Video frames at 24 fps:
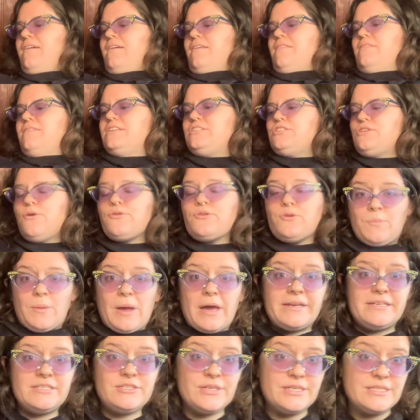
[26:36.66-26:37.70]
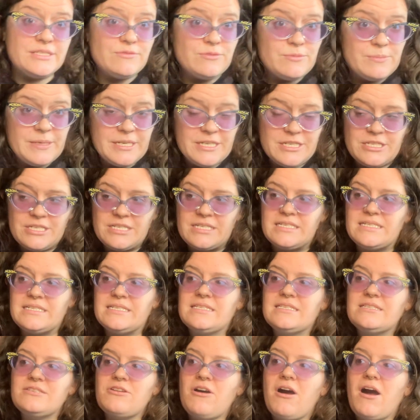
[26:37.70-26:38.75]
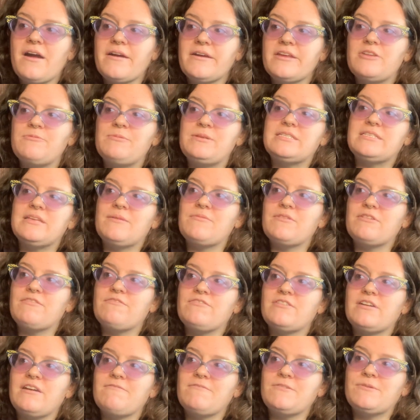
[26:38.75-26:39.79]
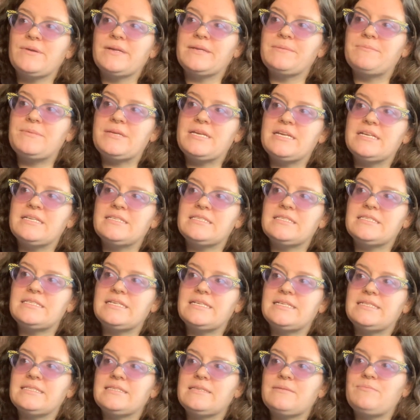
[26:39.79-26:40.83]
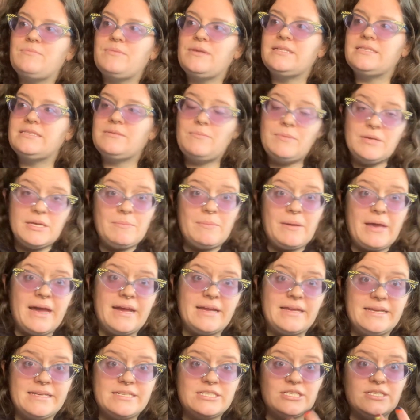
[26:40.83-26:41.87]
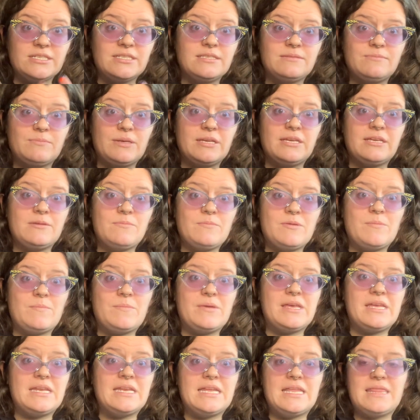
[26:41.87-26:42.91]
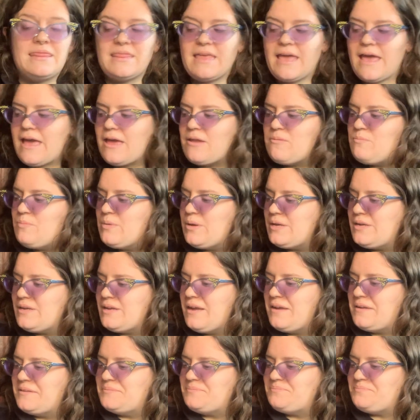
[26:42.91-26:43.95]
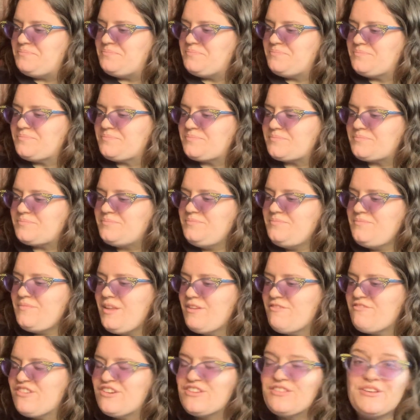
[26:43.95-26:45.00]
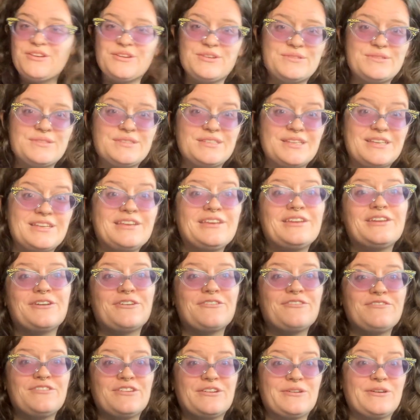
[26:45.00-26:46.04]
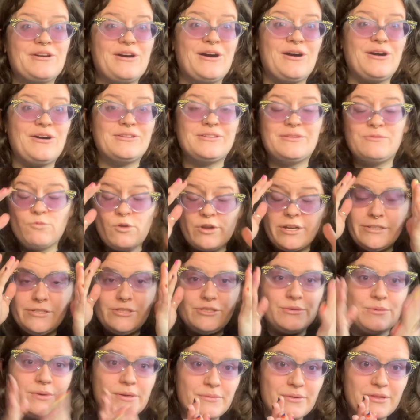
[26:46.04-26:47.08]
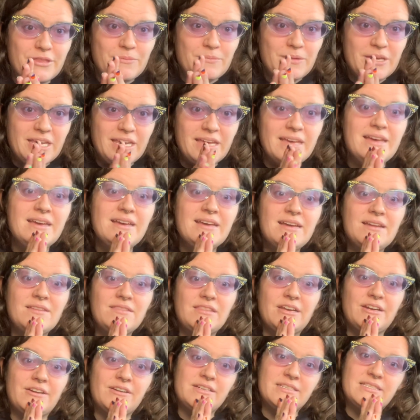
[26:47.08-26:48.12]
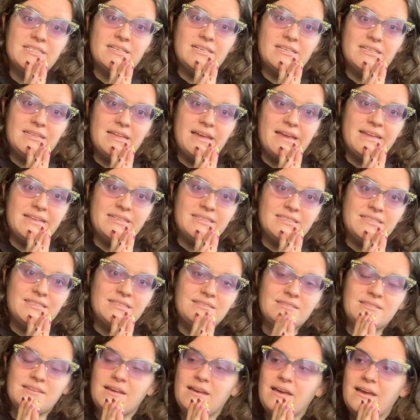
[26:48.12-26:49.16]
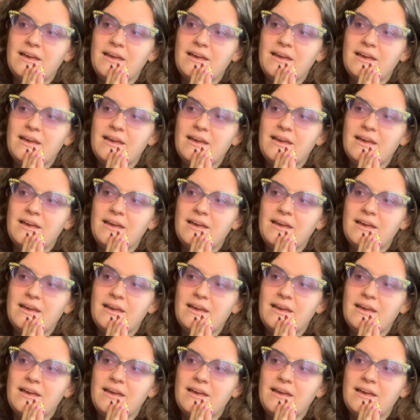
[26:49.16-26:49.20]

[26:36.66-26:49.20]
the total body transformation is not going to be something for everyone, because it's a big package and it's a big commitment in that. But for those that, feel called and want to do it with me, there is a cleanse